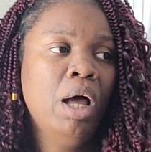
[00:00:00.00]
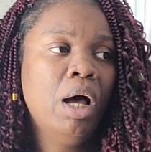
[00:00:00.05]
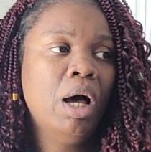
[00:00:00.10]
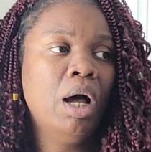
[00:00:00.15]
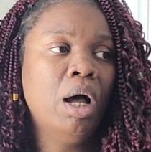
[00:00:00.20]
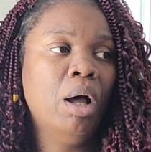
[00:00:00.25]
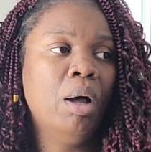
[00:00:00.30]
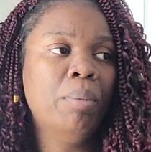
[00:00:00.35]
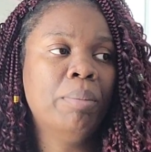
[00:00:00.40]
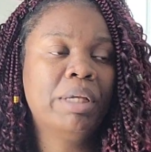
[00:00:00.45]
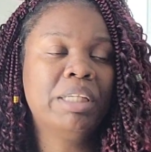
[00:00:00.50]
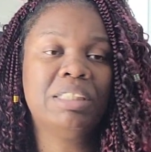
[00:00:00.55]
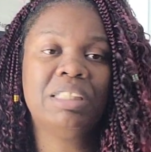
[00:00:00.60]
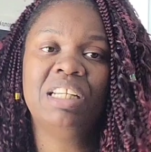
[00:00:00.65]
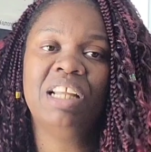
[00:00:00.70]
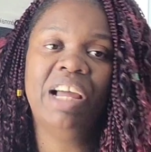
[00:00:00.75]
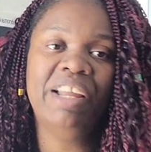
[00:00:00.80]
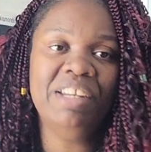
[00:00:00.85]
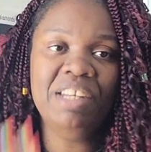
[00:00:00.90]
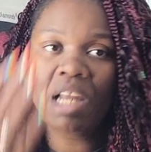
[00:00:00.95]
because um,
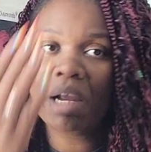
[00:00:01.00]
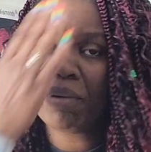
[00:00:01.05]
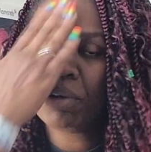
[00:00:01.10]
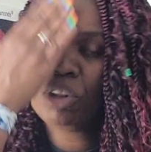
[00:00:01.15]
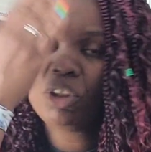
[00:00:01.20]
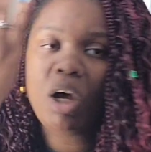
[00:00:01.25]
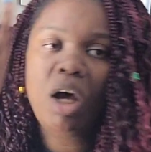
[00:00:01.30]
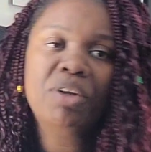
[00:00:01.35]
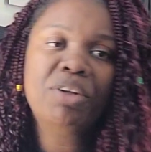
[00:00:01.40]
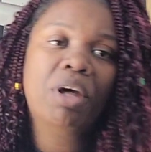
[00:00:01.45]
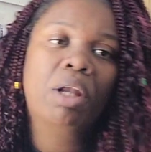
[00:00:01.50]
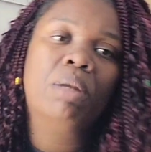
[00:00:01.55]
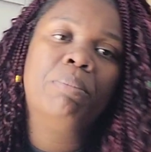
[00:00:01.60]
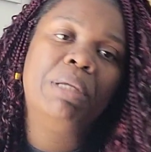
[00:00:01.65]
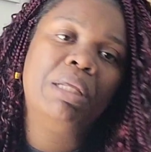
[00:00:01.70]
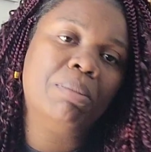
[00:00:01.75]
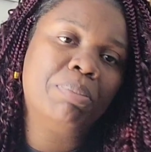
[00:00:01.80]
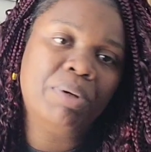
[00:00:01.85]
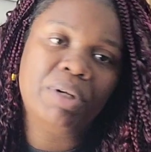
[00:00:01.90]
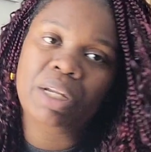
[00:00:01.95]
it, it, never dawned on
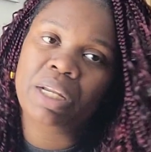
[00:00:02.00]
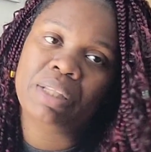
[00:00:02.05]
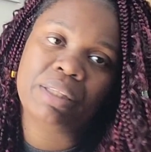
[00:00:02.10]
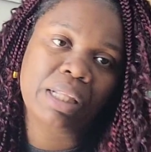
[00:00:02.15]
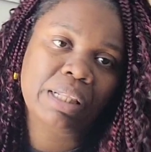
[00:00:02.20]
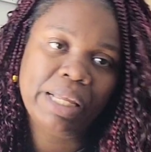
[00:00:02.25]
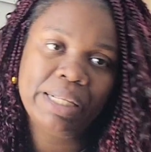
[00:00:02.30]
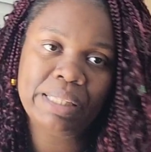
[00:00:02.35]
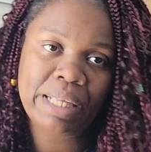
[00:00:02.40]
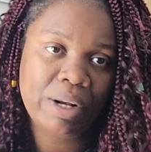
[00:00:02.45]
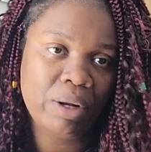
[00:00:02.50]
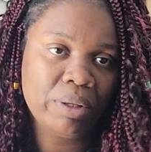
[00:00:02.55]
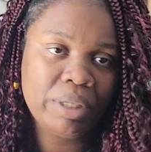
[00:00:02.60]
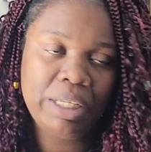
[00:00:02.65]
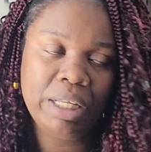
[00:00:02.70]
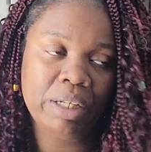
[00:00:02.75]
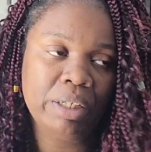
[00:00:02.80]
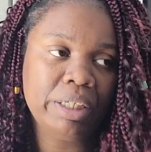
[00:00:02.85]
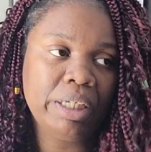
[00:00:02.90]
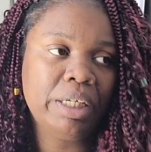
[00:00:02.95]
me to put anything like that on
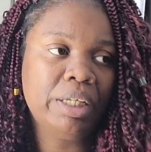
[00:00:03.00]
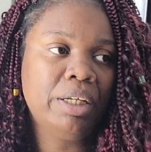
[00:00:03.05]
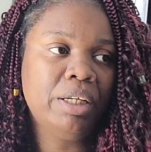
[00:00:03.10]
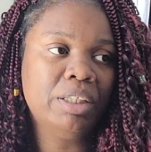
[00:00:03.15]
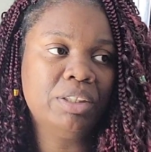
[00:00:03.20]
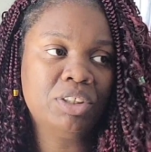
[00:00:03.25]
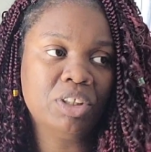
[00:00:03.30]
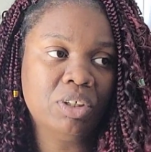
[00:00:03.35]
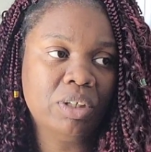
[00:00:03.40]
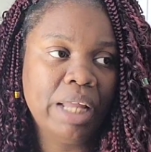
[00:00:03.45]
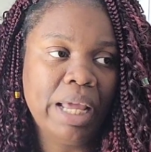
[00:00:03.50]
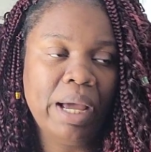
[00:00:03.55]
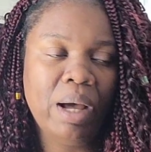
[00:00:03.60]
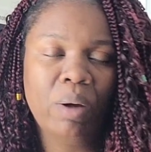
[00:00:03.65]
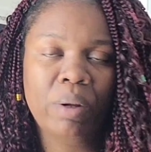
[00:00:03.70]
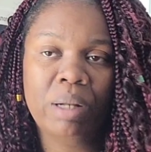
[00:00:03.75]
Killian until now,